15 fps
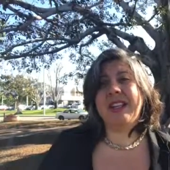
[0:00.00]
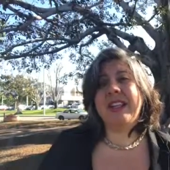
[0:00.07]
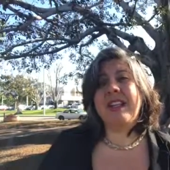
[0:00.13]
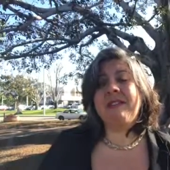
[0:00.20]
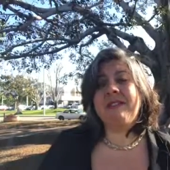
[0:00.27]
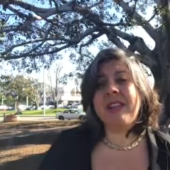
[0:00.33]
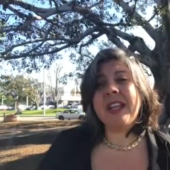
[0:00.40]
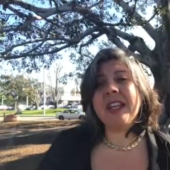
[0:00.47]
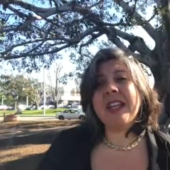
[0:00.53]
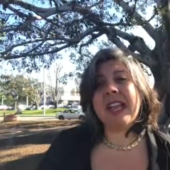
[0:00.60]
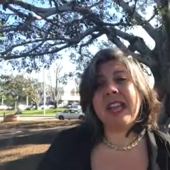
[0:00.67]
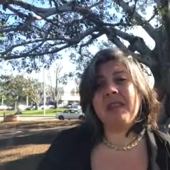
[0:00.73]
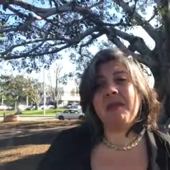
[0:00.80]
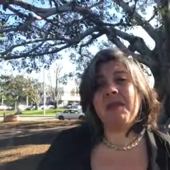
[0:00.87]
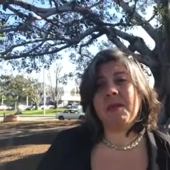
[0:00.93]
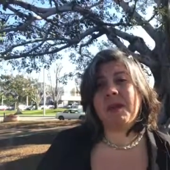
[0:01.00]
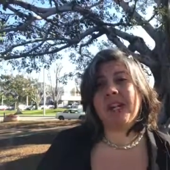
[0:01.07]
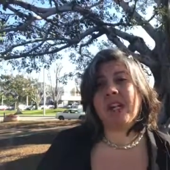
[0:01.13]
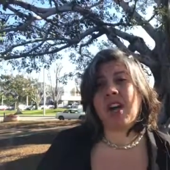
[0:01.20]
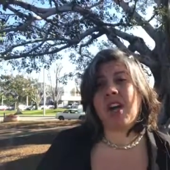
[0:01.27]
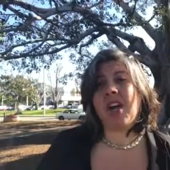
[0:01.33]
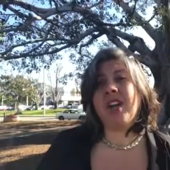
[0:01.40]
That faith came from a
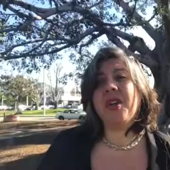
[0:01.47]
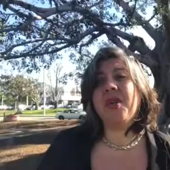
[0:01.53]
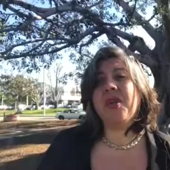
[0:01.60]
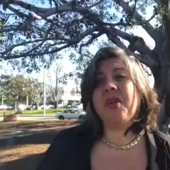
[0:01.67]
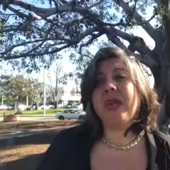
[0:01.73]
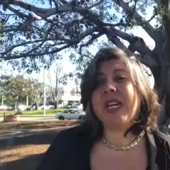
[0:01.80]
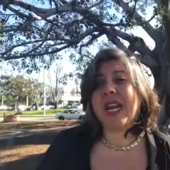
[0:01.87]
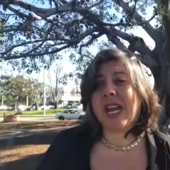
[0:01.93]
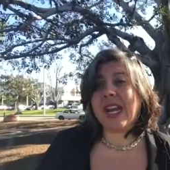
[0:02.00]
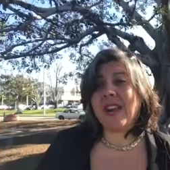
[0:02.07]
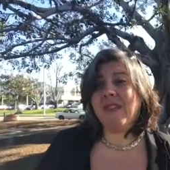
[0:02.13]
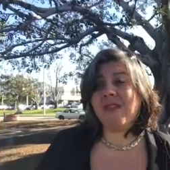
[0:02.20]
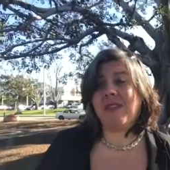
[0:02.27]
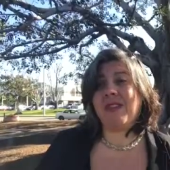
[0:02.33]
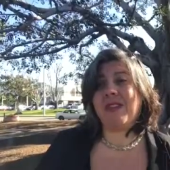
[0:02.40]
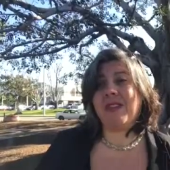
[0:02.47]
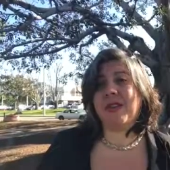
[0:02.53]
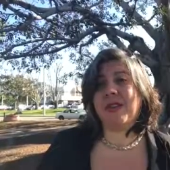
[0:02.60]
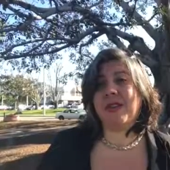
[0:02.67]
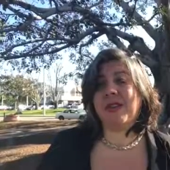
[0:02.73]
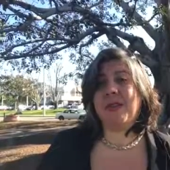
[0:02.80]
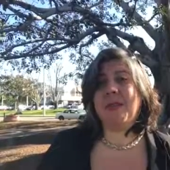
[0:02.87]
God who gave
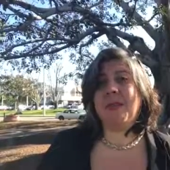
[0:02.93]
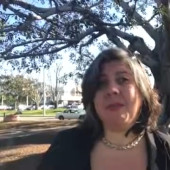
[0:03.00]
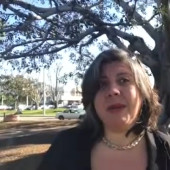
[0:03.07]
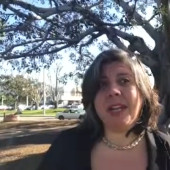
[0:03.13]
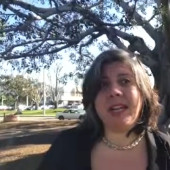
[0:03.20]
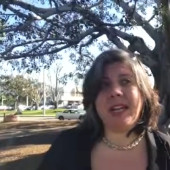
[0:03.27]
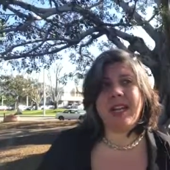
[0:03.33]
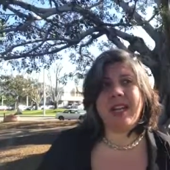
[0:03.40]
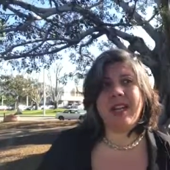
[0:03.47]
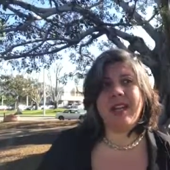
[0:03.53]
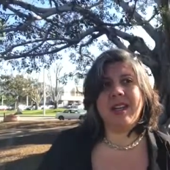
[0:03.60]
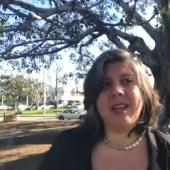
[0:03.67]
me